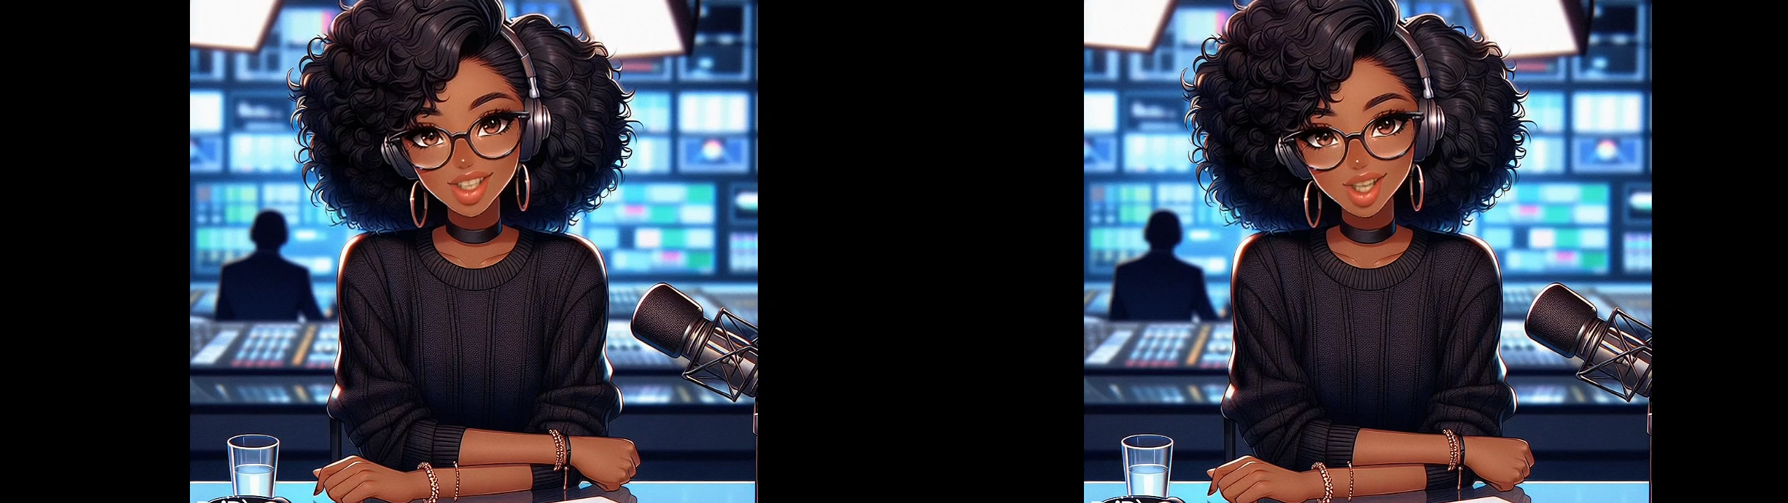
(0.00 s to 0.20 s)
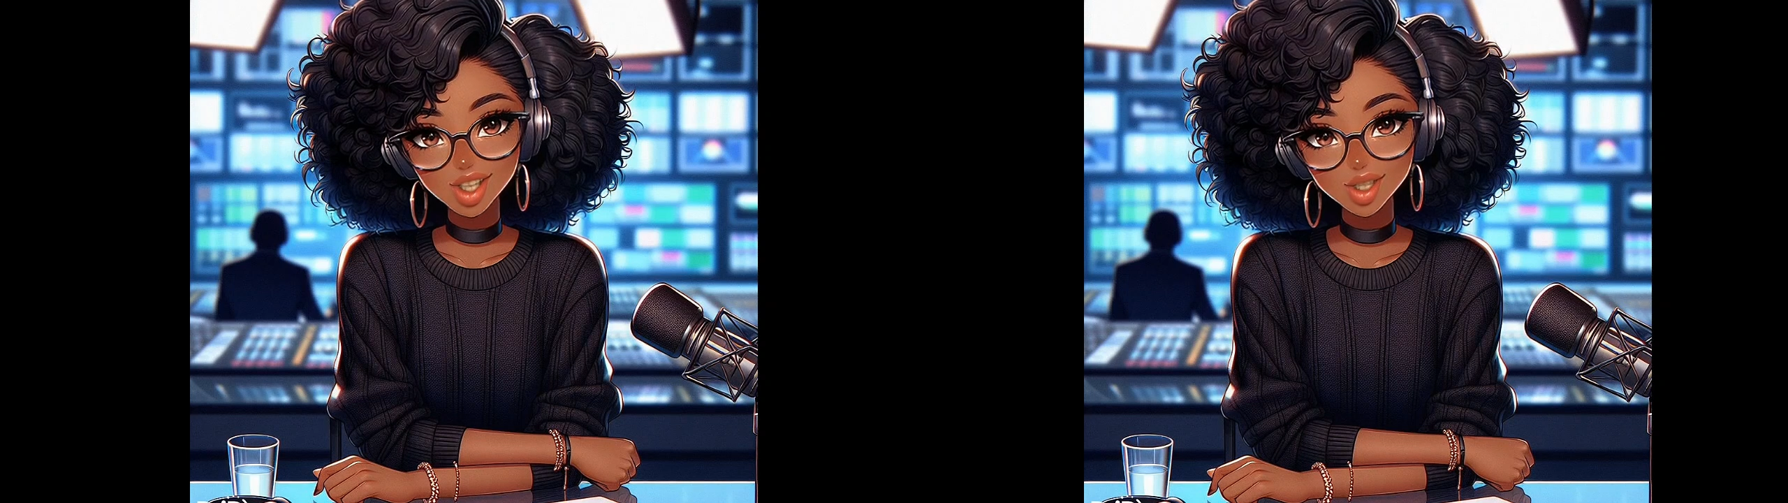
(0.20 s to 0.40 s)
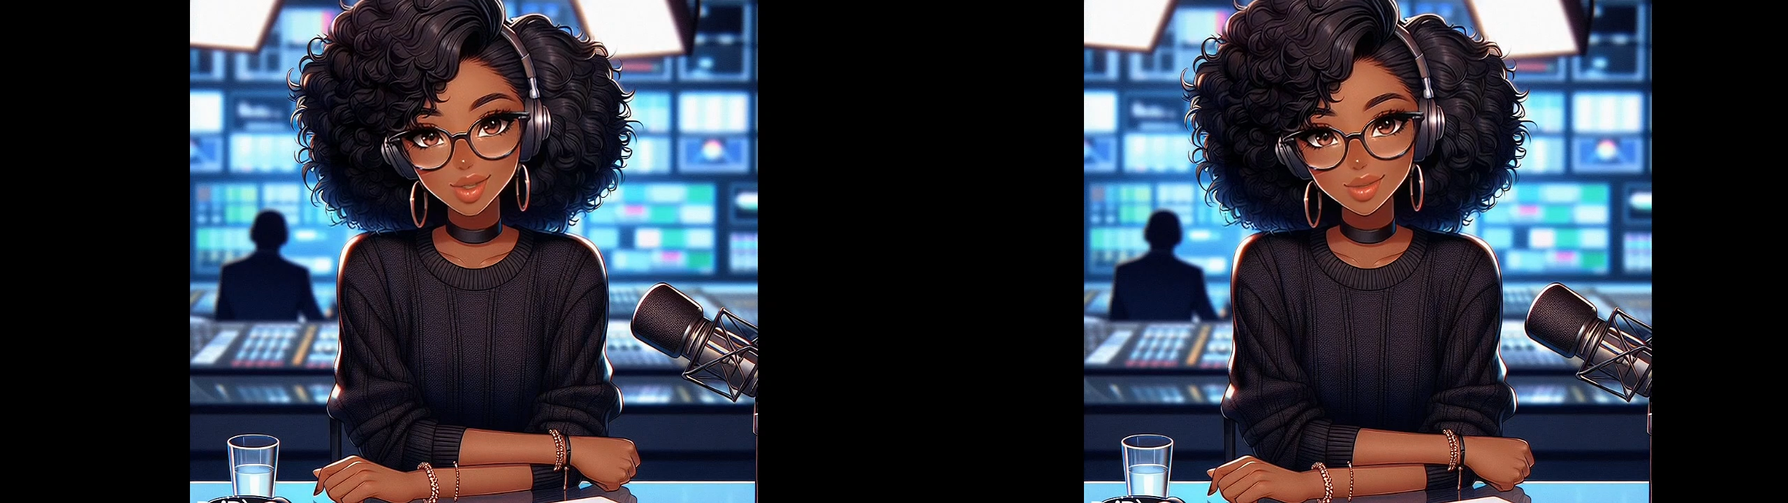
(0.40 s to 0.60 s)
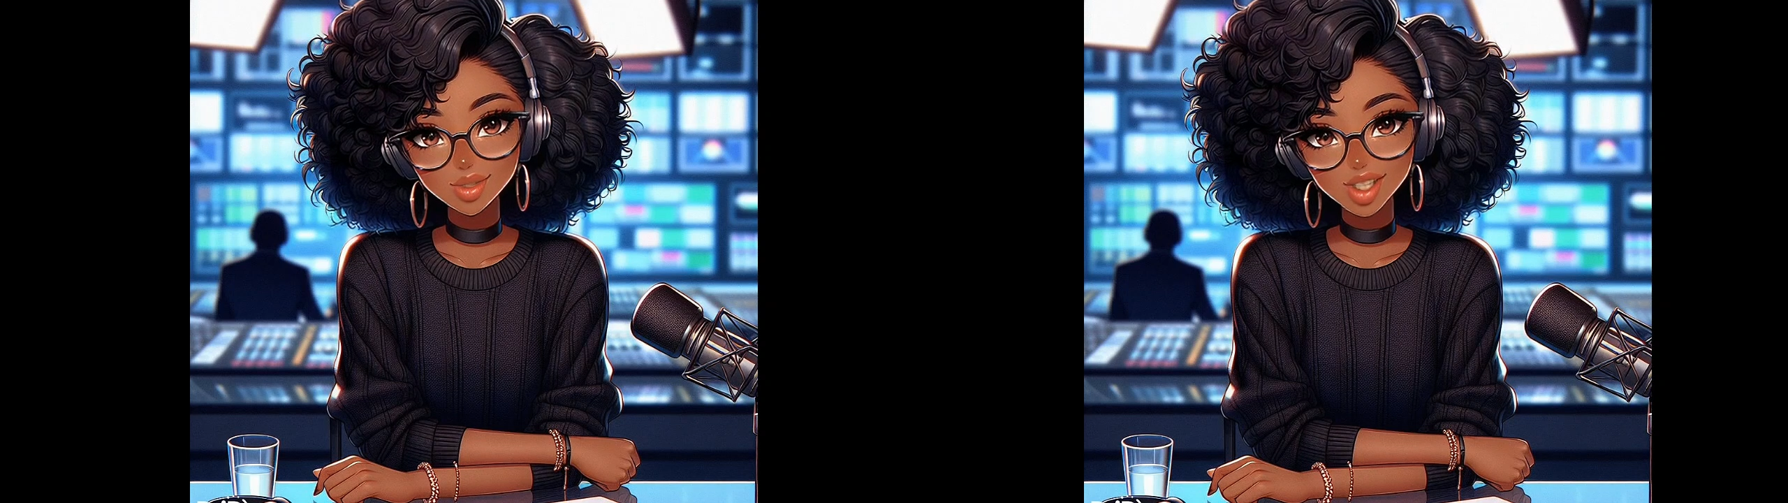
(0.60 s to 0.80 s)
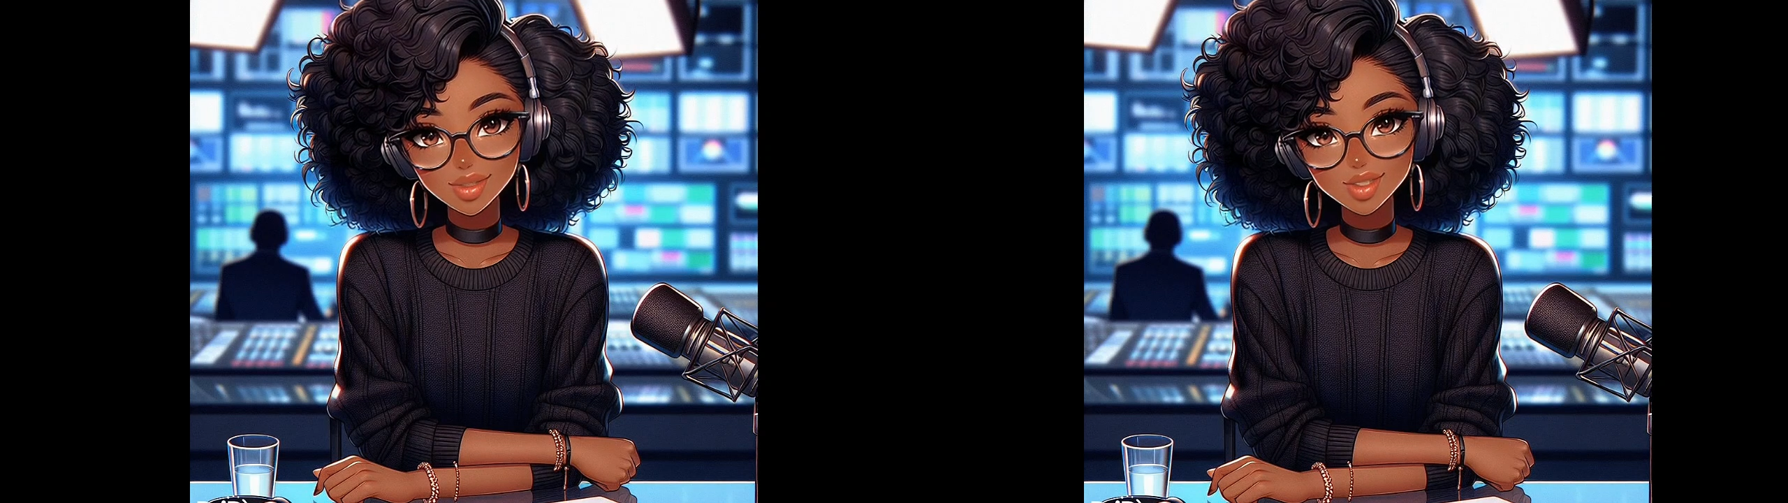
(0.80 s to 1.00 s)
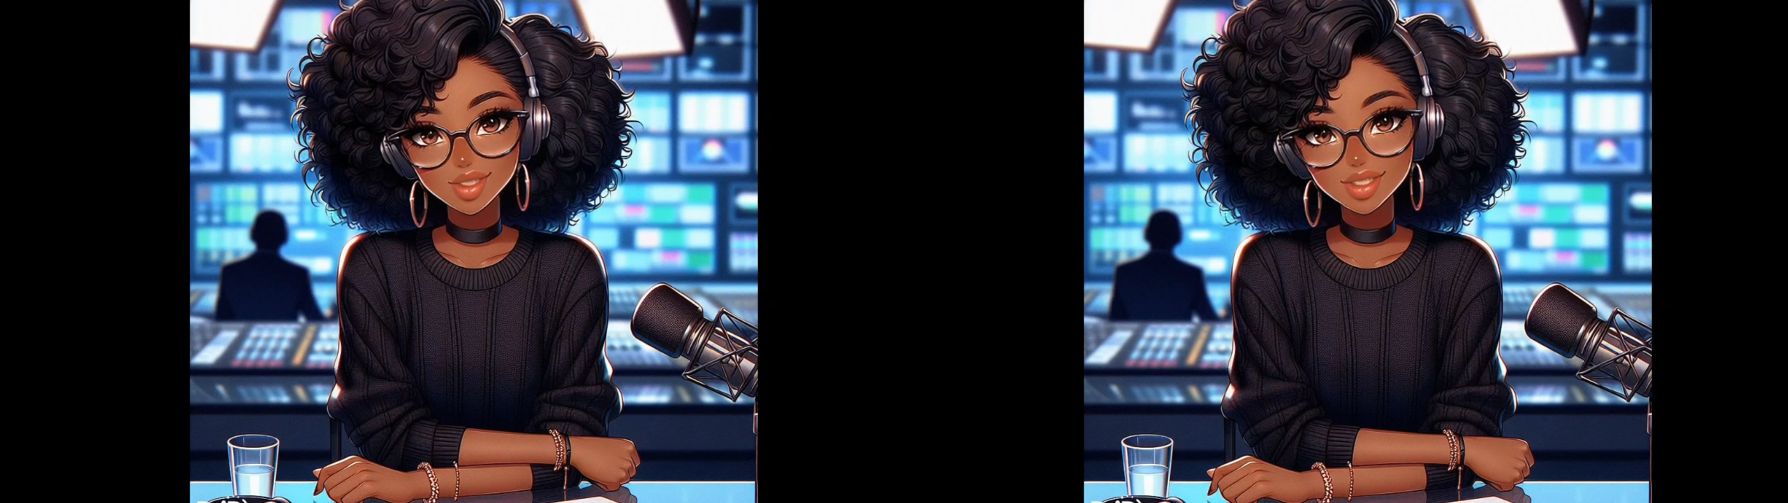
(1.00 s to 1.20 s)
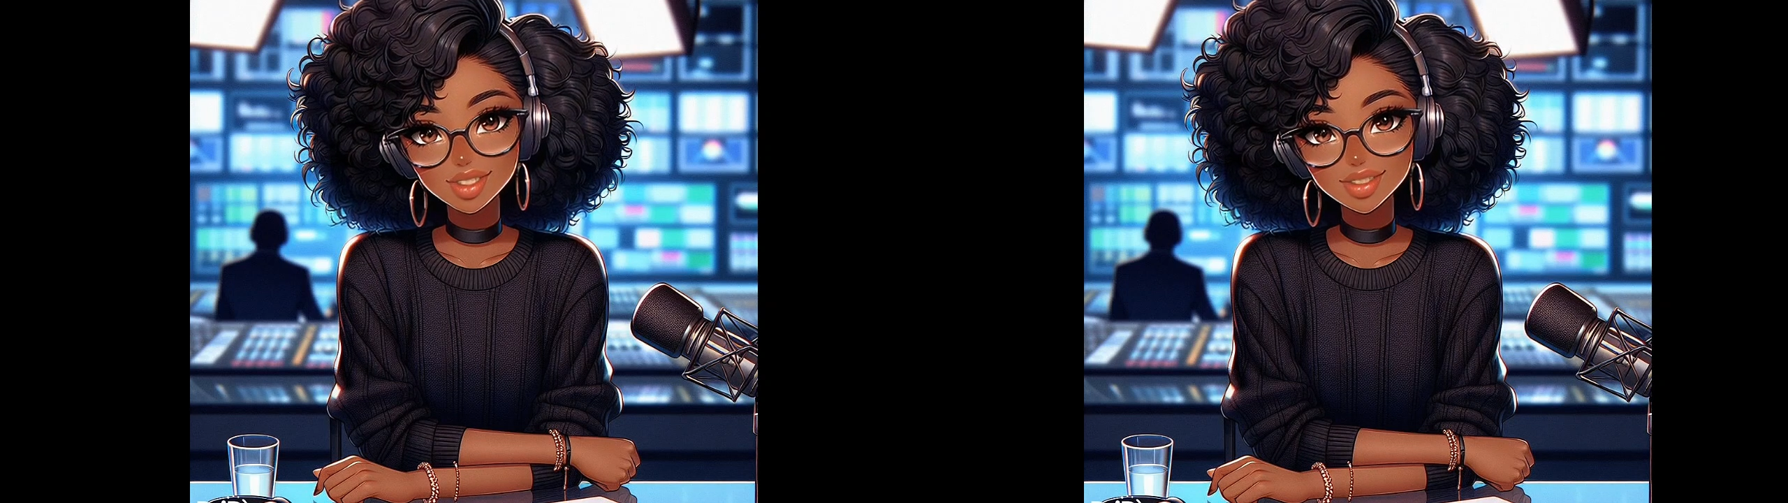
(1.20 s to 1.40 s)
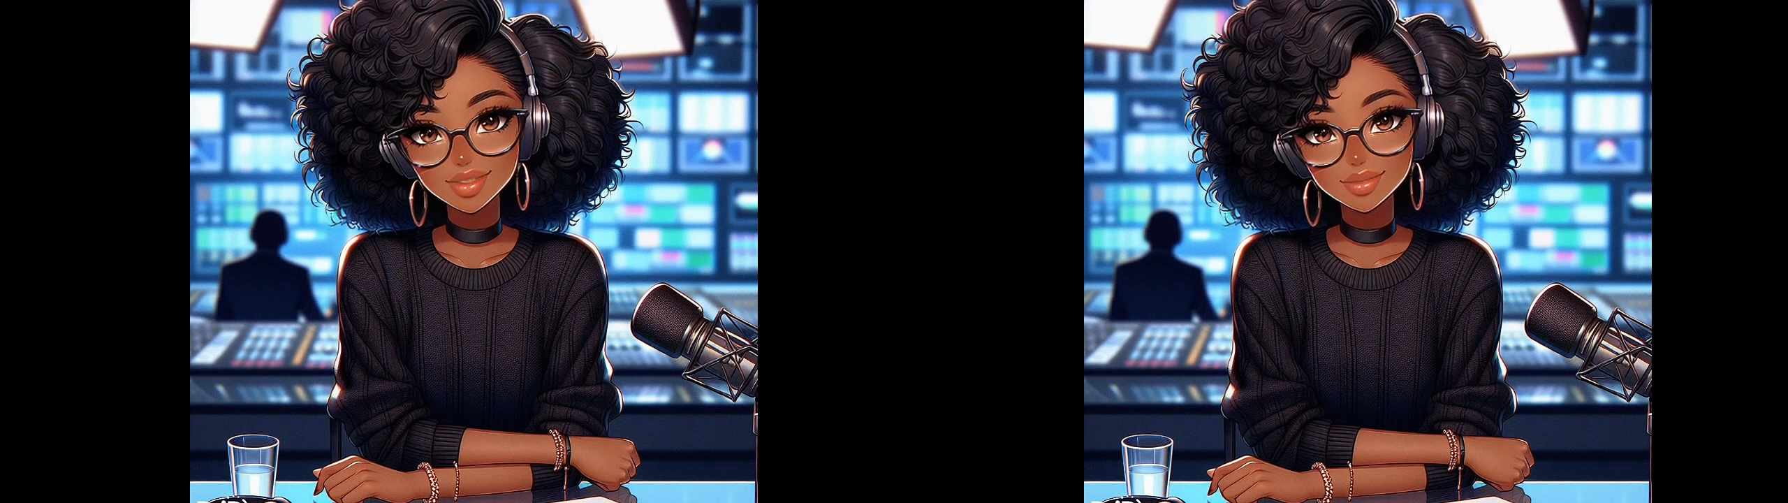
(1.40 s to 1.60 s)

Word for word: a huge difference